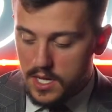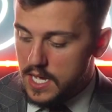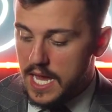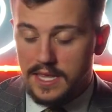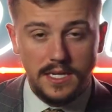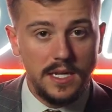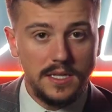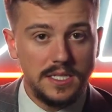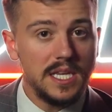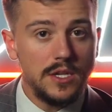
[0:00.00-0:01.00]
And the deal is
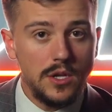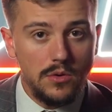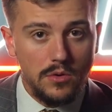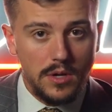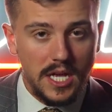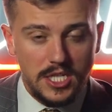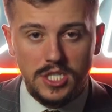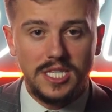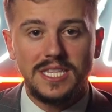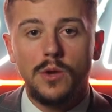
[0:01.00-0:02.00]
they do. It's just
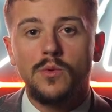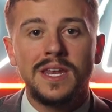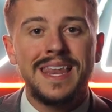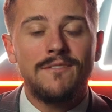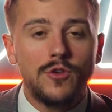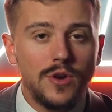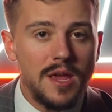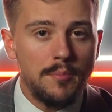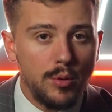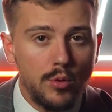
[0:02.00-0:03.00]
that they were never
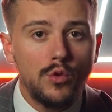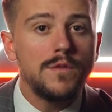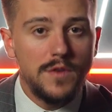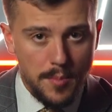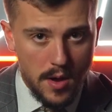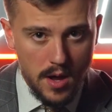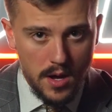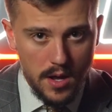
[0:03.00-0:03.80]
improved upon.